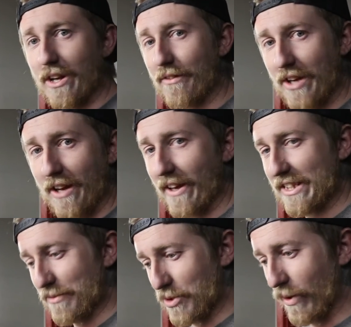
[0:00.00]
I've got,
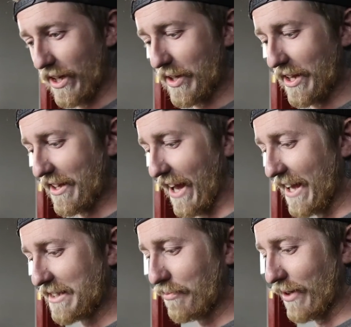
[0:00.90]
like, some 2010
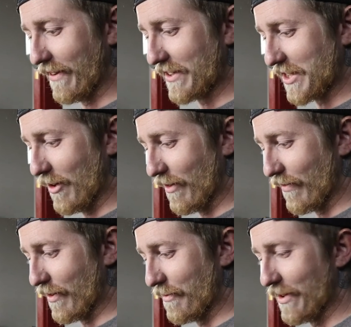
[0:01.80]
dance playlist going
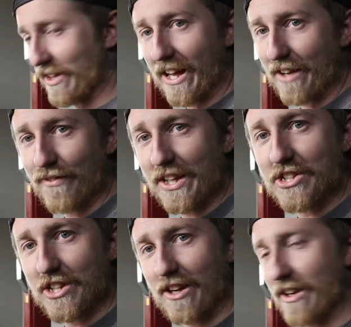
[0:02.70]
from, like,
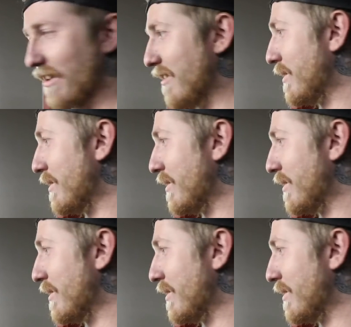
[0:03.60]
Avicii on here.